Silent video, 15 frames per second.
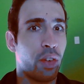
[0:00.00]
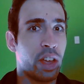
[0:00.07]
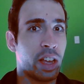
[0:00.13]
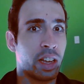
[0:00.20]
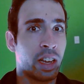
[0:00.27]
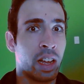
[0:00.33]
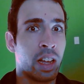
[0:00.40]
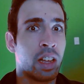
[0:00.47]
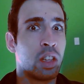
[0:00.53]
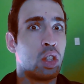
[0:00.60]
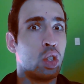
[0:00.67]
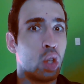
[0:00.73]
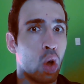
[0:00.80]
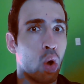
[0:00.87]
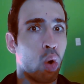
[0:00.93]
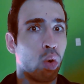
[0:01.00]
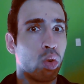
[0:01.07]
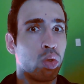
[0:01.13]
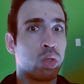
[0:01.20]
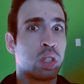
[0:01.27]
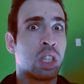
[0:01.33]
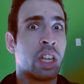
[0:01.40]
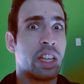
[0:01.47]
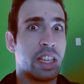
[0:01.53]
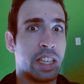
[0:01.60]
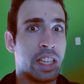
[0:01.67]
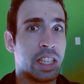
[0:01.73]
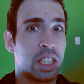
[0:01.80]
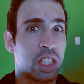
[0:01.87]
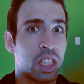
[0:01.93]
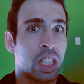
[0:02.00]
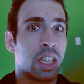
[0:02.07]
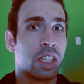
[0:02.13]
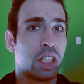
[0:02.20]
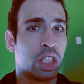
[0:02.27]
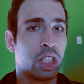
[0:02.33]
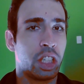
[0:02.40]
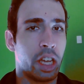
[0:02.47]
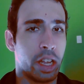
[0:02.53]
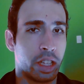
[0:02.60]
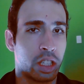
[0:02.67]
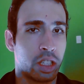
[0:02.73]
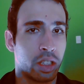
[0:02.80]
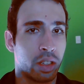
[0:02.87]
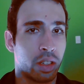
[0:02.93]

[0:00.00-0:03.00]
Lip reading: thing knows its shit.